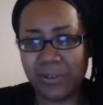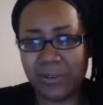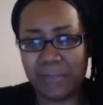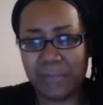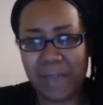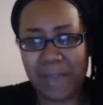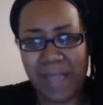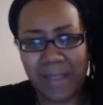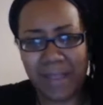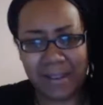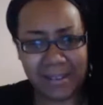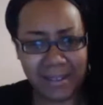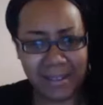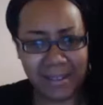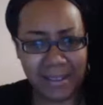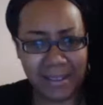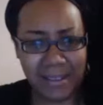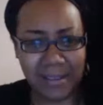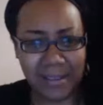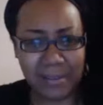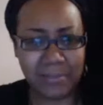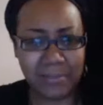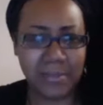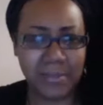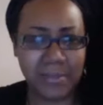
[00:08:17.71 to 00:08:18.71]
she didn't want to
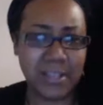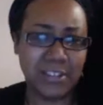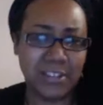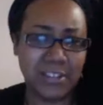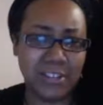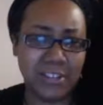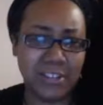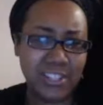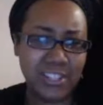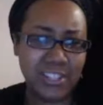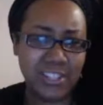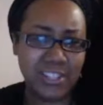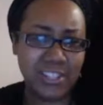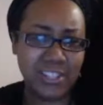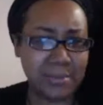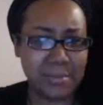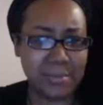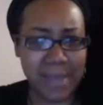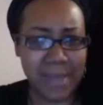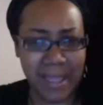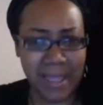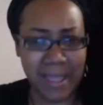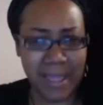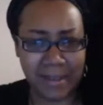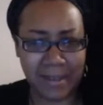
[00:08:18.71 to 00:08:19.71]
abandon him because she
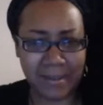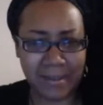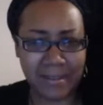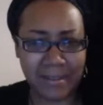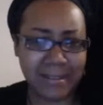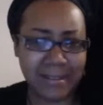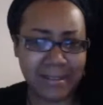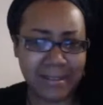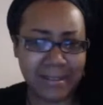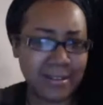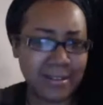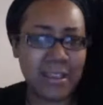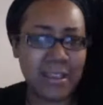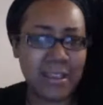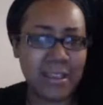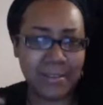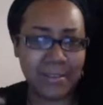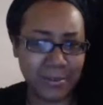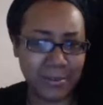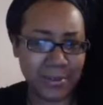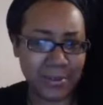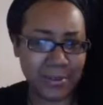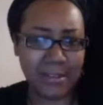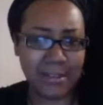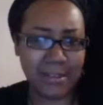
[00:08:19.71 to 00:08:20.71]
had been abandoned.
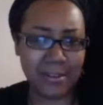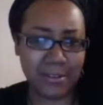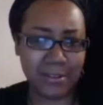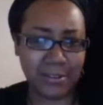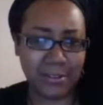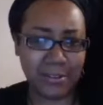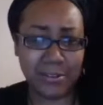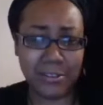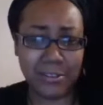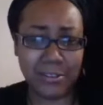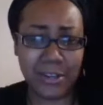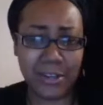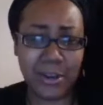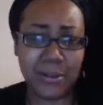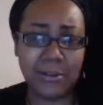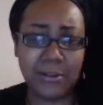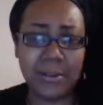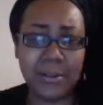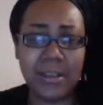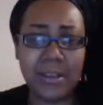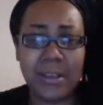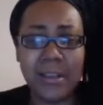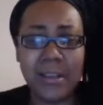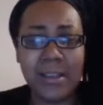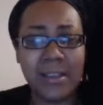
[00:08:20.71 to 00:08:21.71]
If you kind of heard her
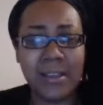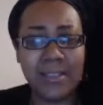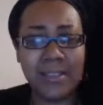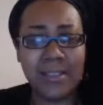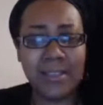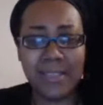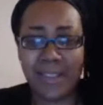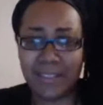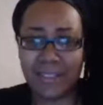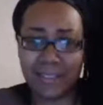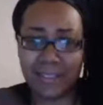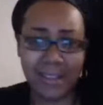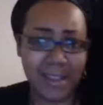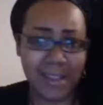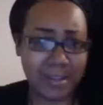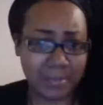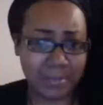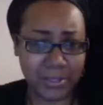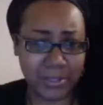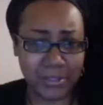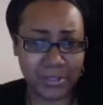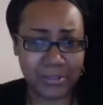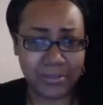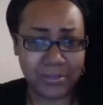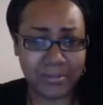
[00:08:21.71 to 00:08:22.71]
talk, that's an
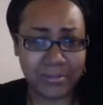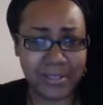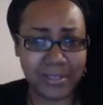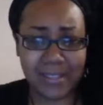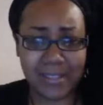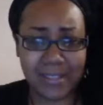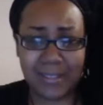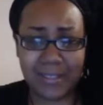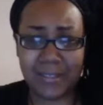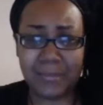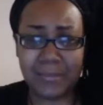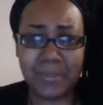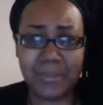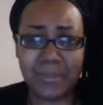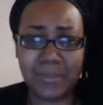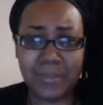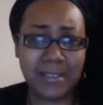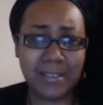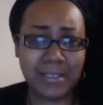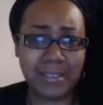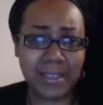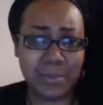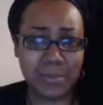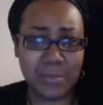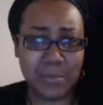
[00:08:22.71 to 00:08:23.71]
obstacle. That's
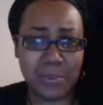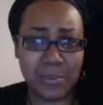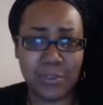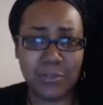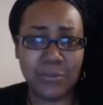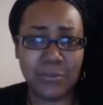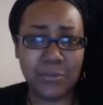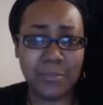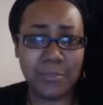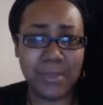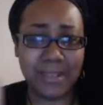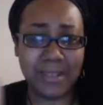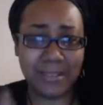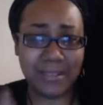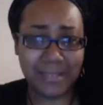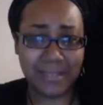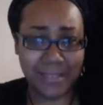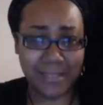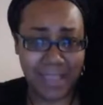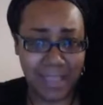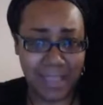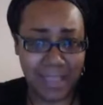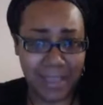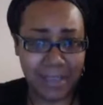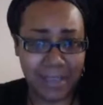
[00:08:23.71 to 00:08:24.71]
something that's keeping you from being
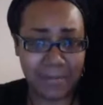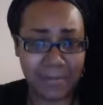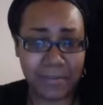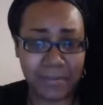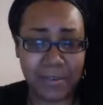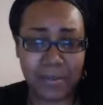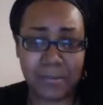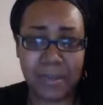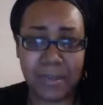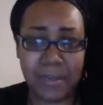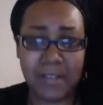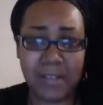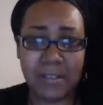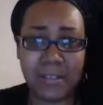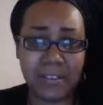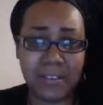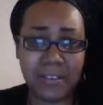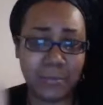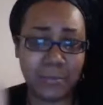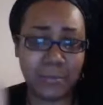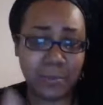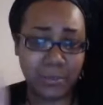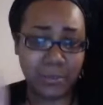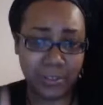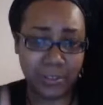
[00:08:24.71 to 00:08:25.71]
safe and being
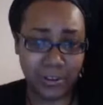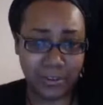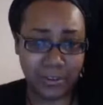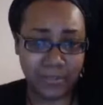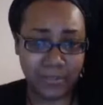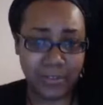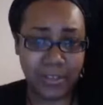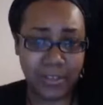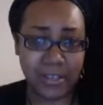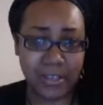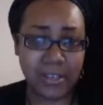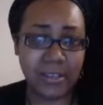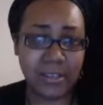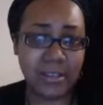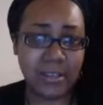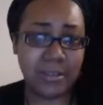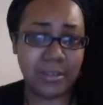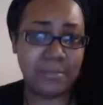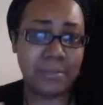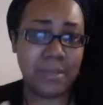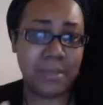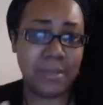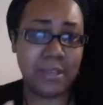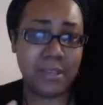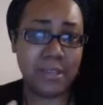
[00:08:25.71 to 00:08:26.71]
self-preserving and
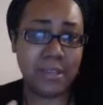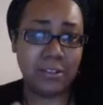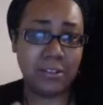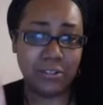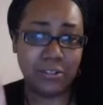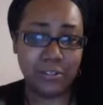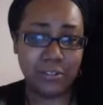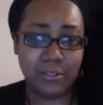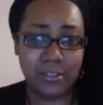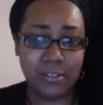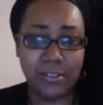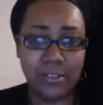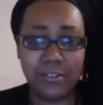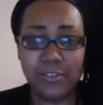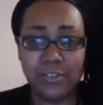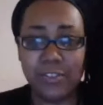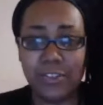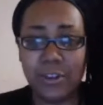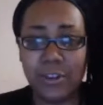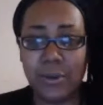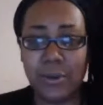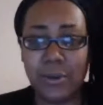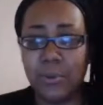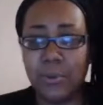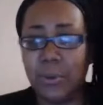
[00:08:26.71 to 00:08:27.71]
being to yourself.
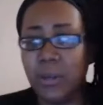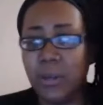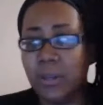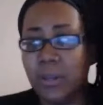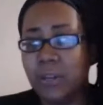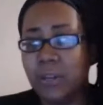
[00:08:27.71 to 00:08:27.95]
So